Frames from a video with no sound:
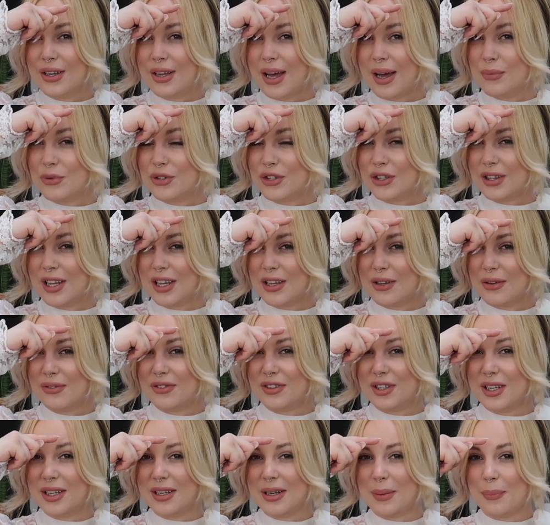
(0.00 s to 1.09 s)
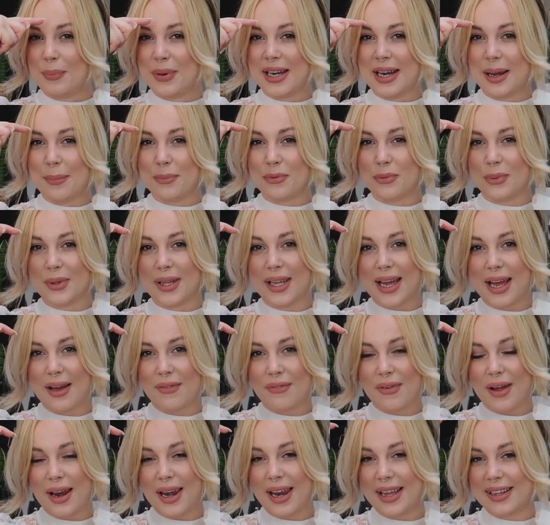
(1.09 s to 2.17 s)
I'm sure that you've seen pinups when they
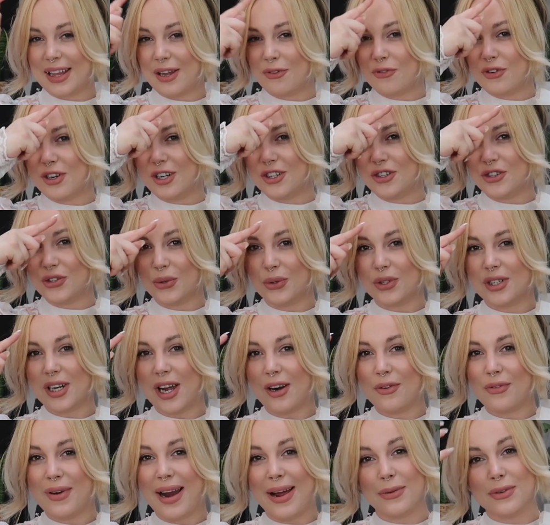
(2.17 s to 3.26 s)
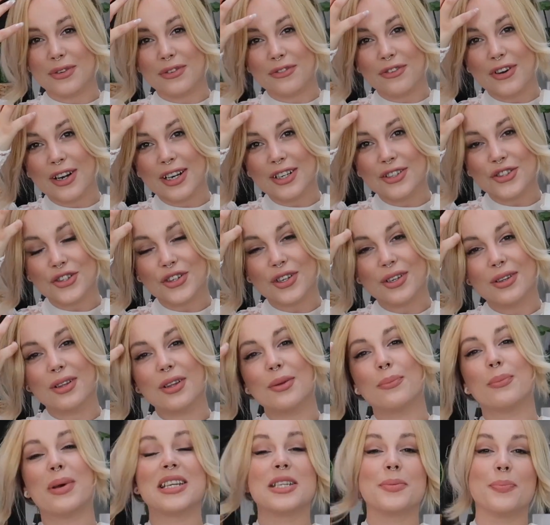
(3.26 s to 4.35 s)
have like that really short round fringe.
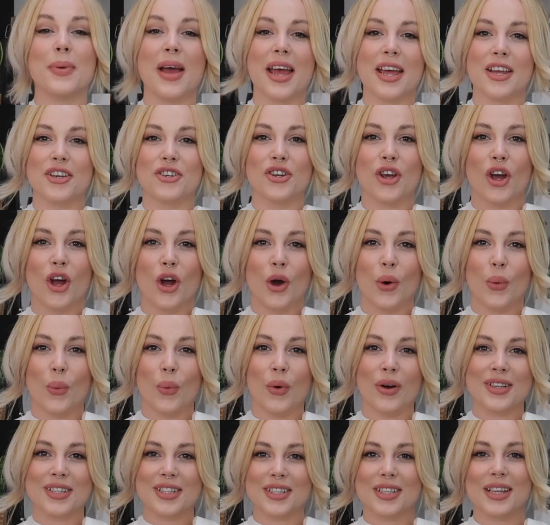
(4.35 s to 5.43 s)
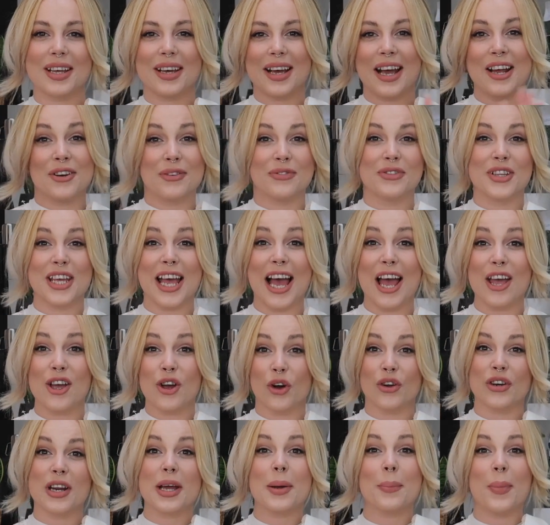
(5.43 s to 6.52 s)
Bettie Page was kind of the
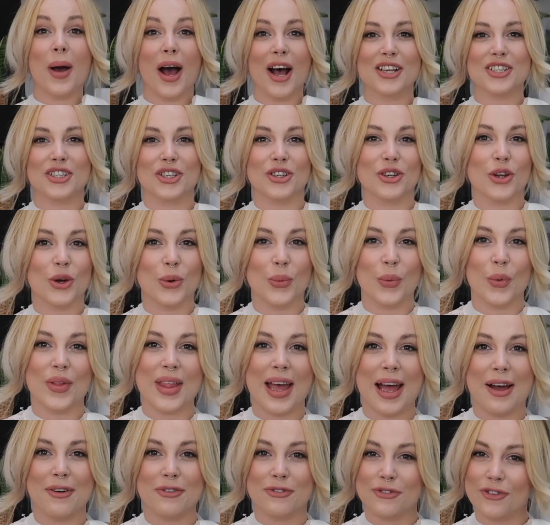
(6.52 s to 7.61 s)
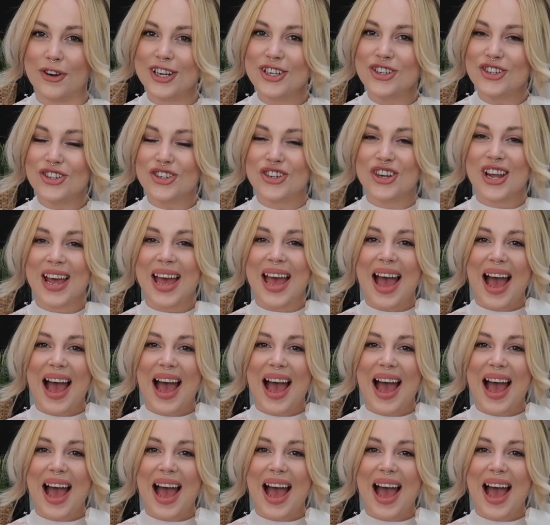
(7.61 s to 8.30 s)
iconic person who wore that fringe.